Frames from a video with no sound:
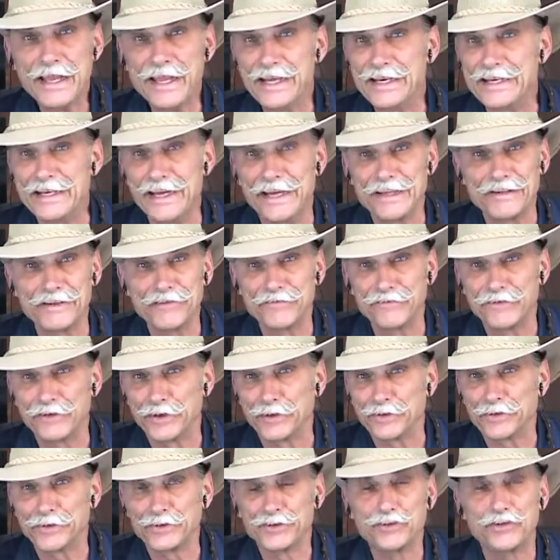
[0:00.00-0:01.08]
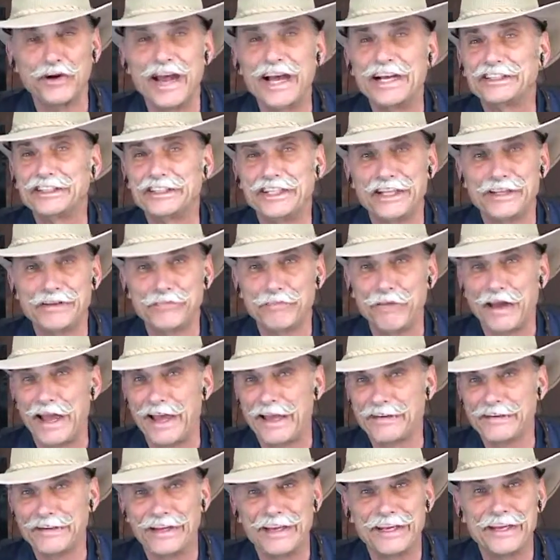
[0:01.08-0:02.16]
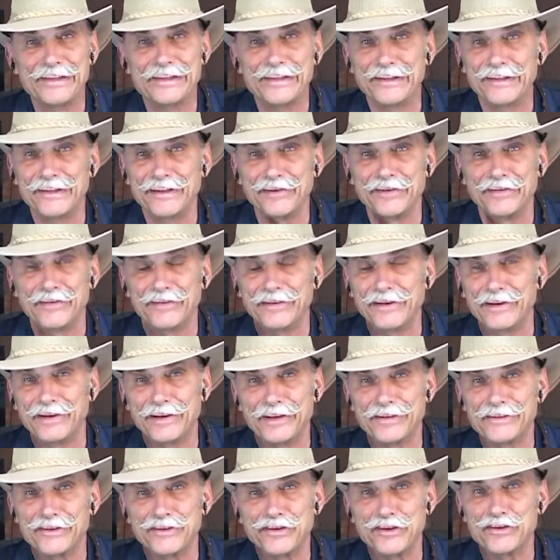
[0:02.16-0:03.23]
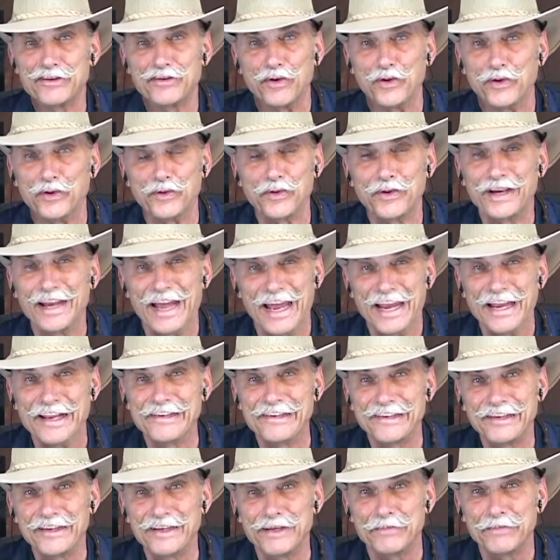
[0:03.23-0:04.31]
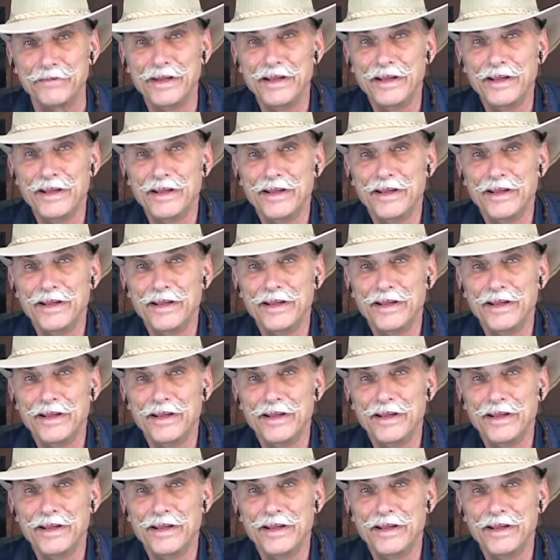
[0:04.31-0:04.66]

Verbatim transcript: It doesn't filter. Trash gets passed. It gets in the, it gets in the solenoid, hangs it up.